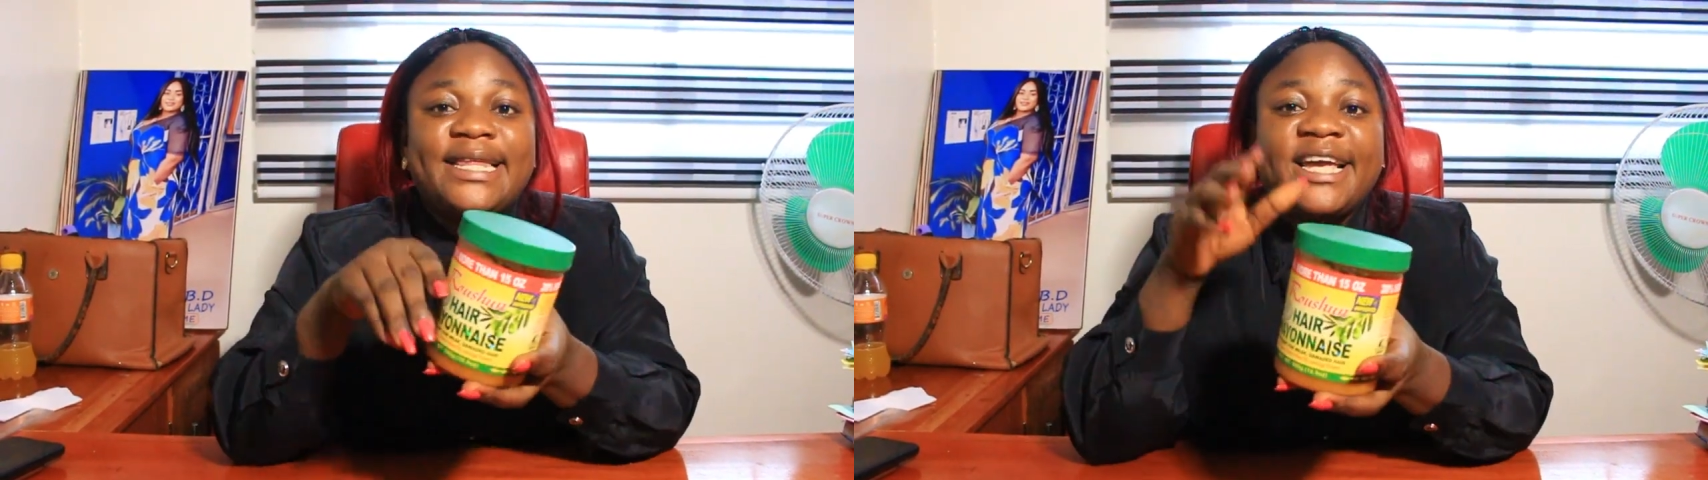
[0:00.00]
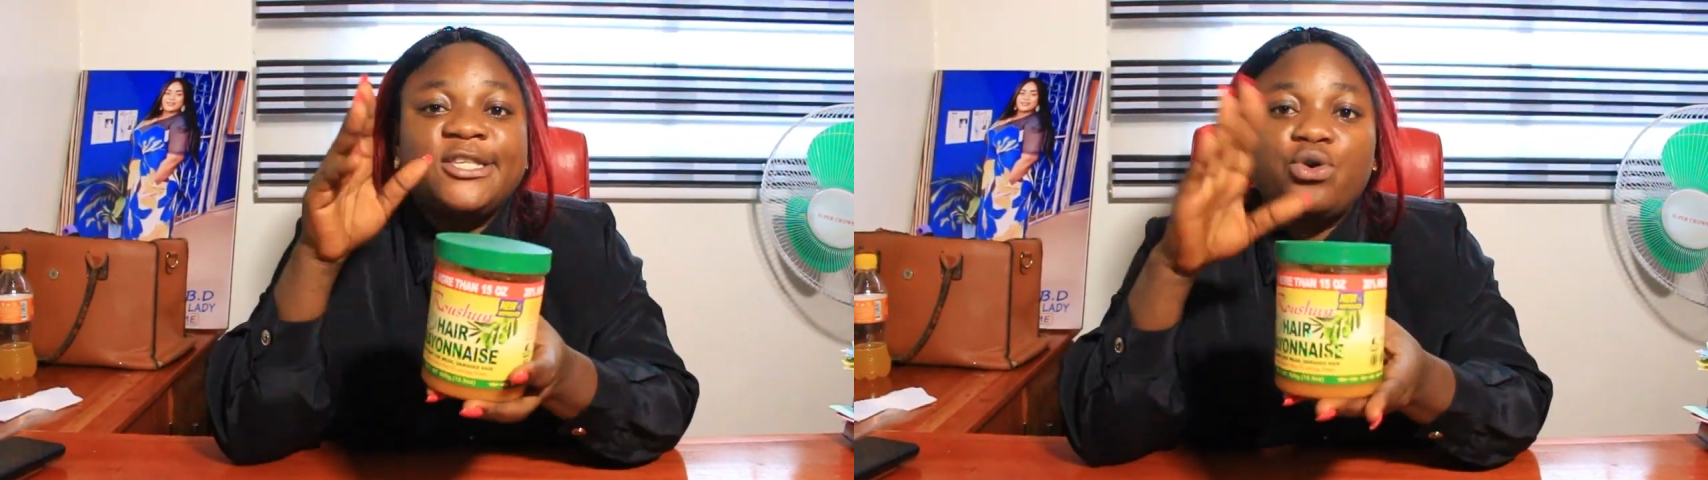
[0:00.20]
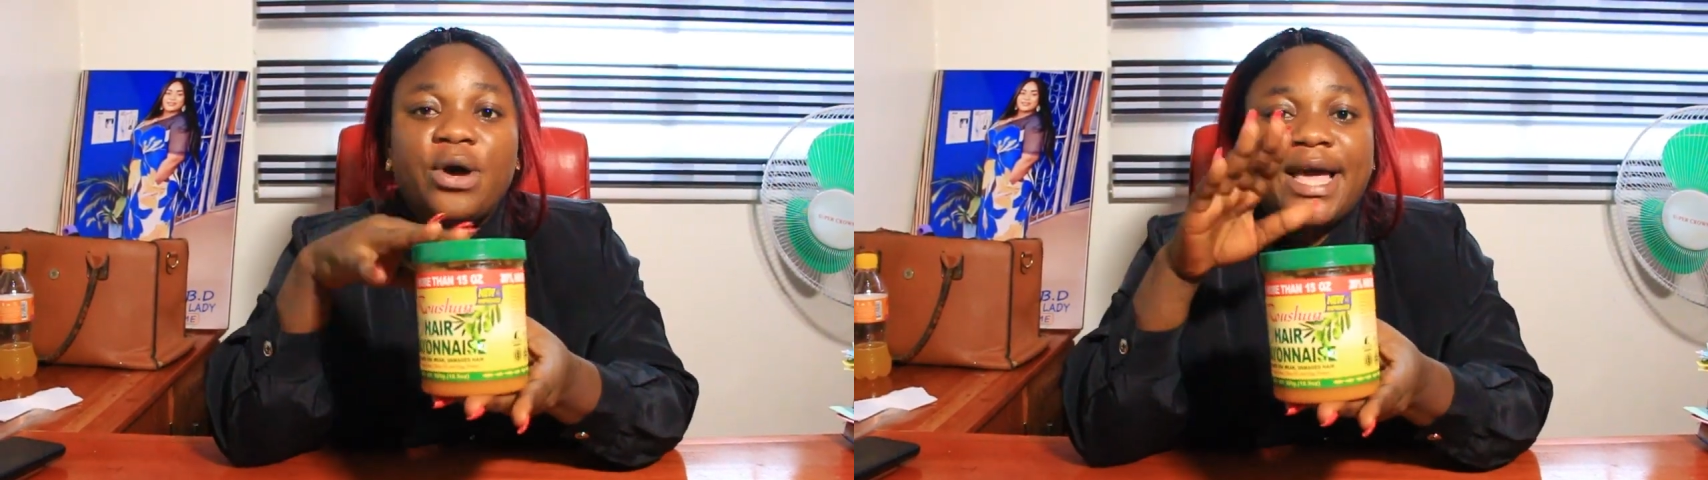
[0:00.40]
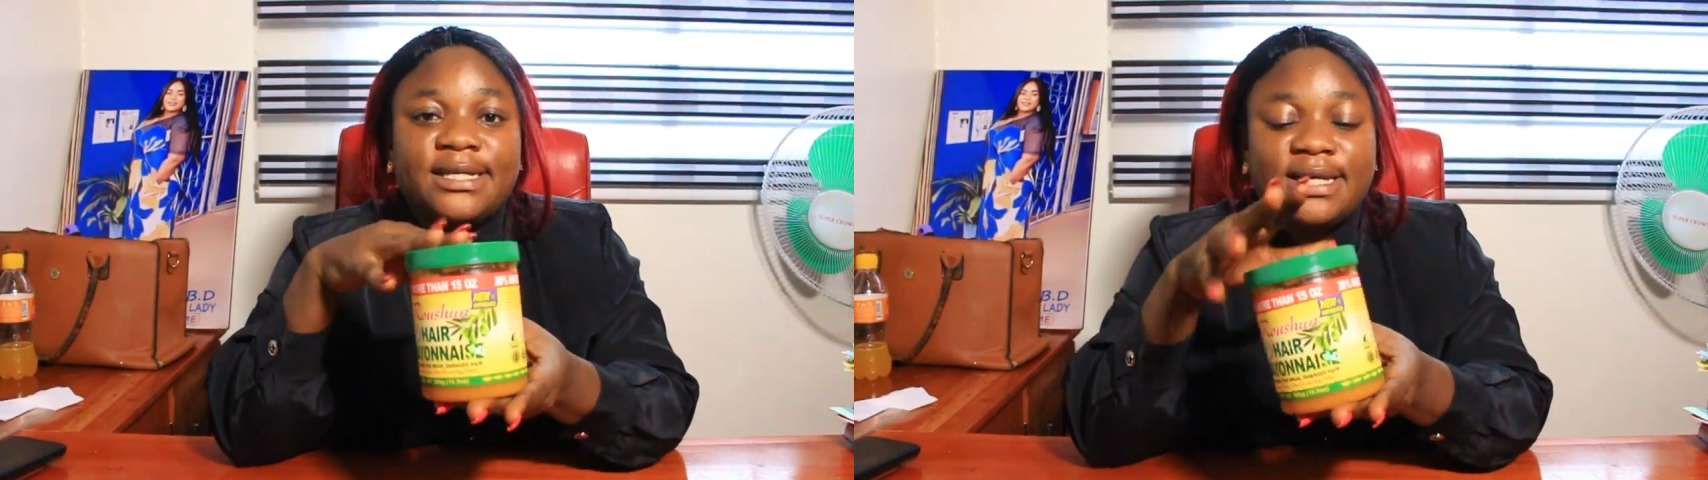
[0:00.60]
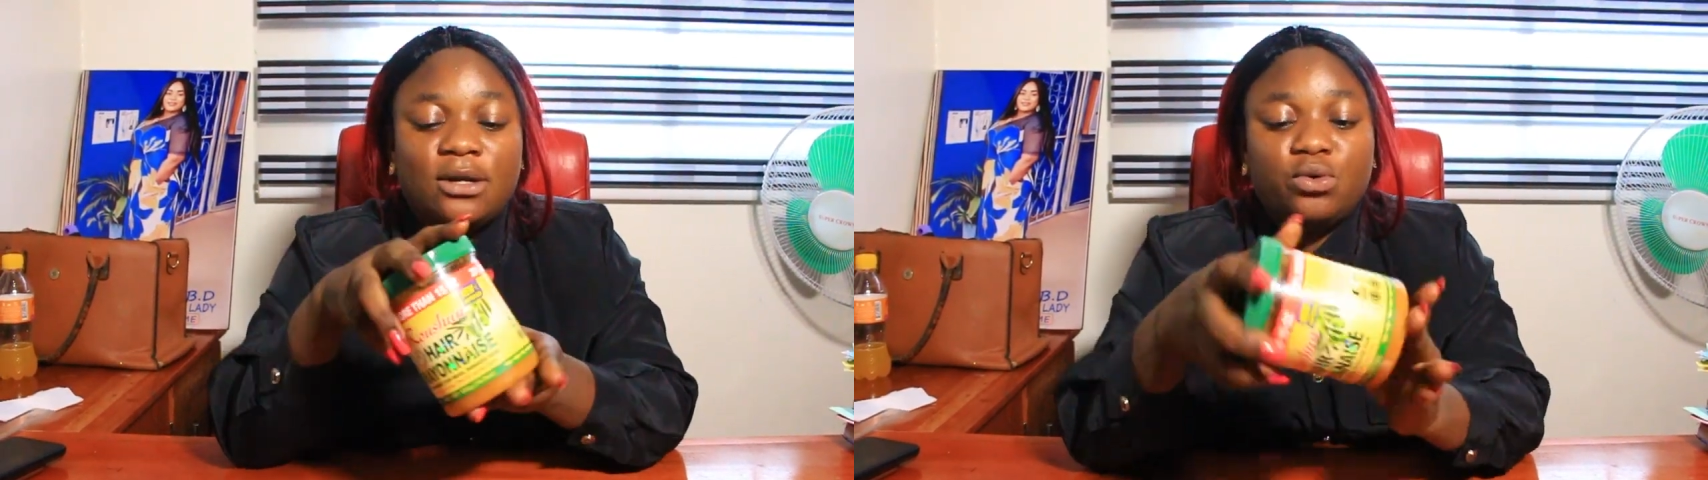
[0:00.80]
take it to your hair
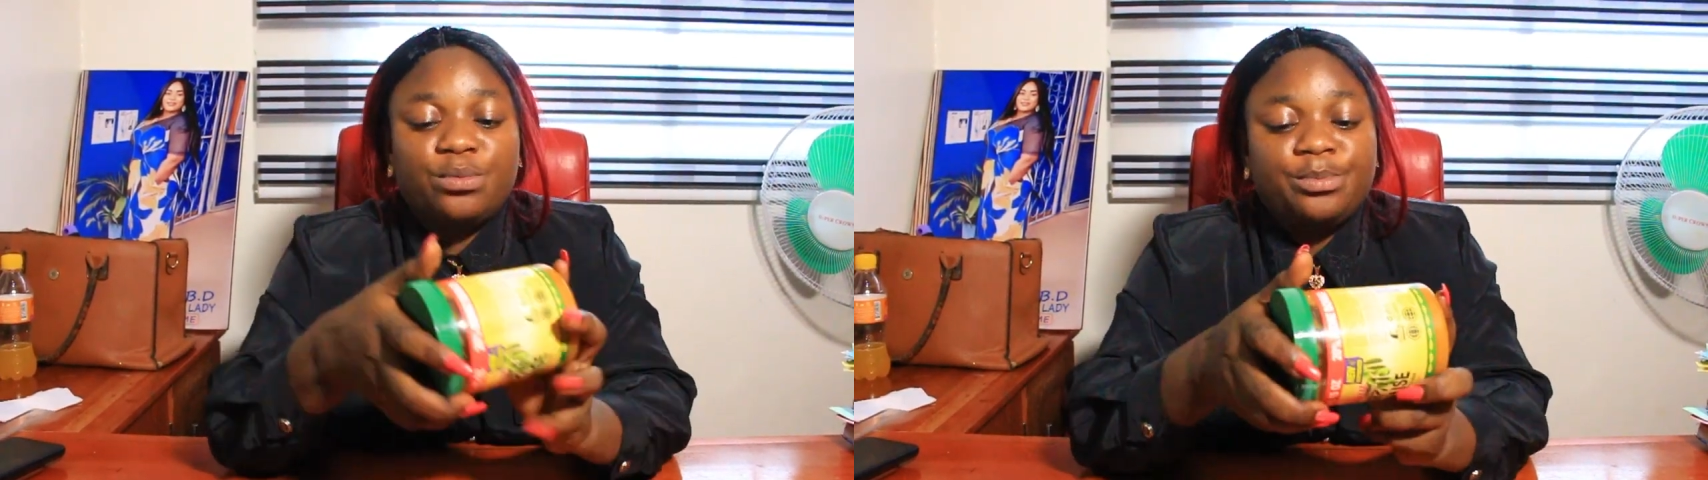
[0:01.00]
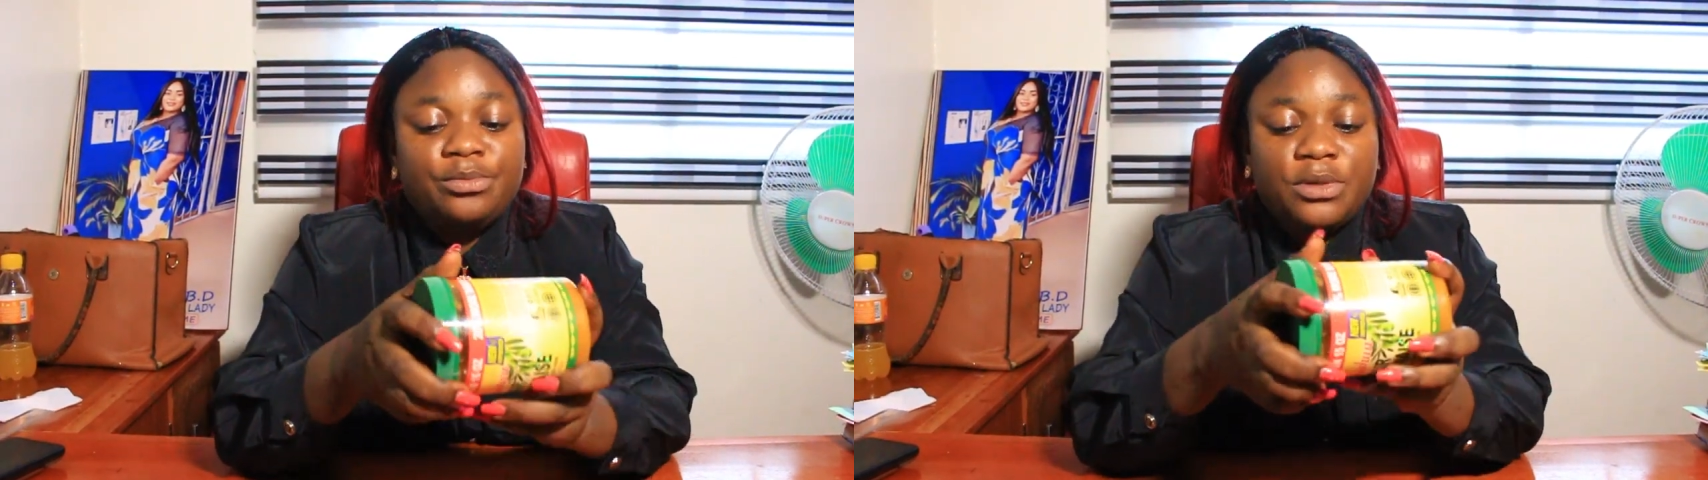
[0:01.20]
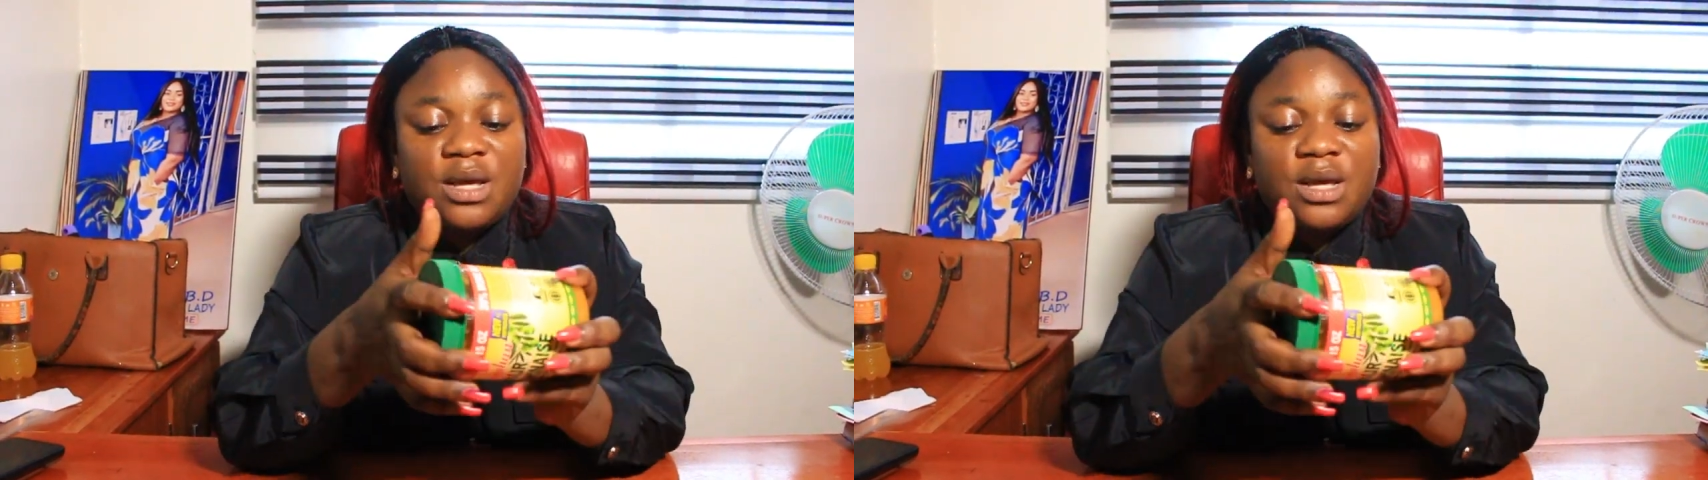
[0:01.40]
salon.